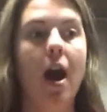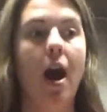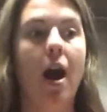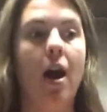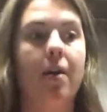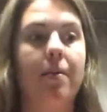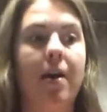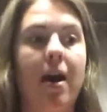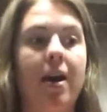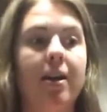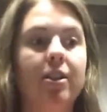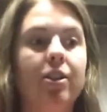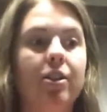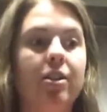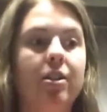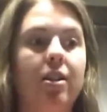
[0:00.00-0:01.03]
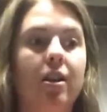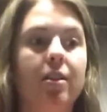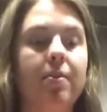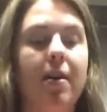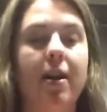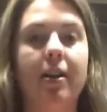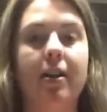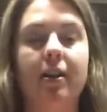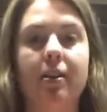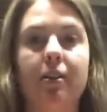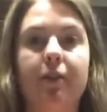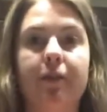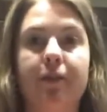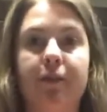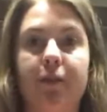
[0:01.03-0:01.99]
I just stuck mine in the
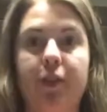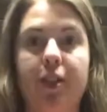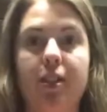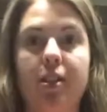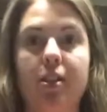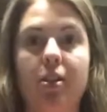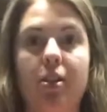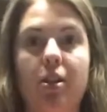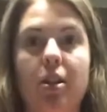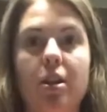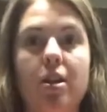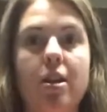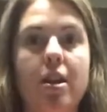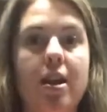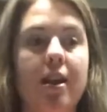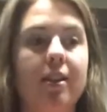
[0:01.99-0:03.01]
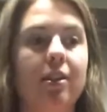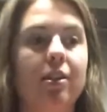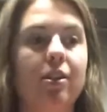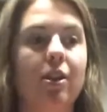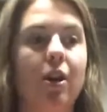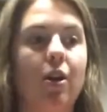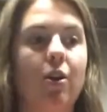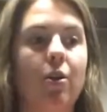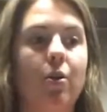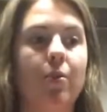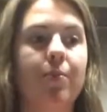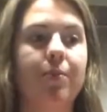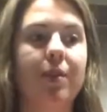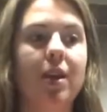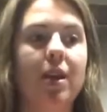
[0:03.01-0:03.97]
freezer, and so
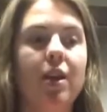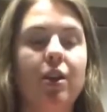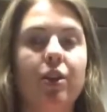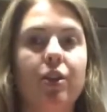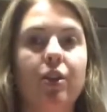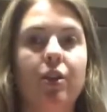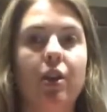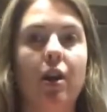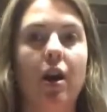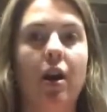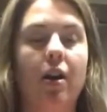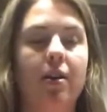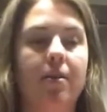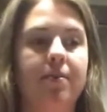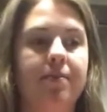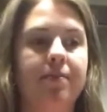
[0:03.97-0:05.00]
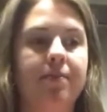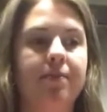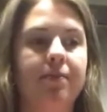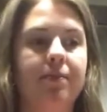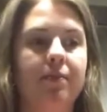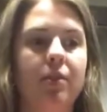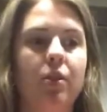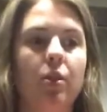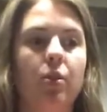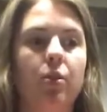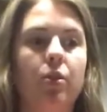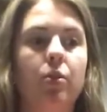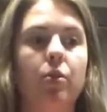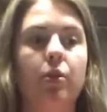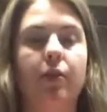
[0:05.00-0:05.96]
it
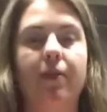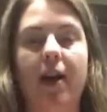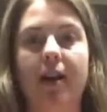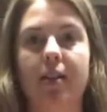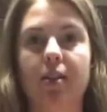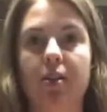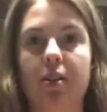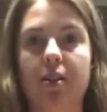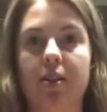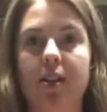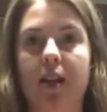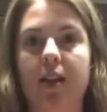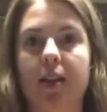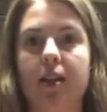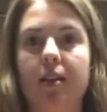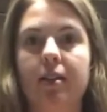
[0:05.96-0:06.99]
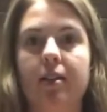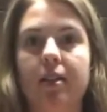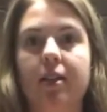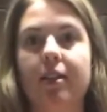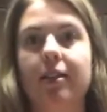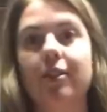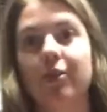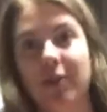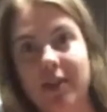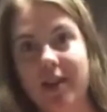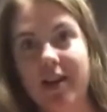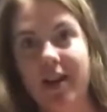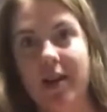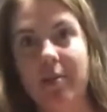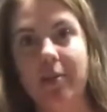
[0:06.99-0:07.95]
would cool faster because I didn't do it the
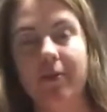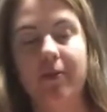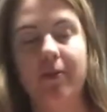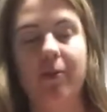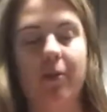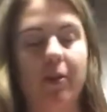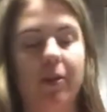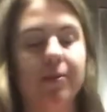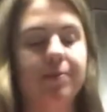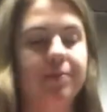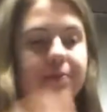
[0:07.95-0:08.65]
night before.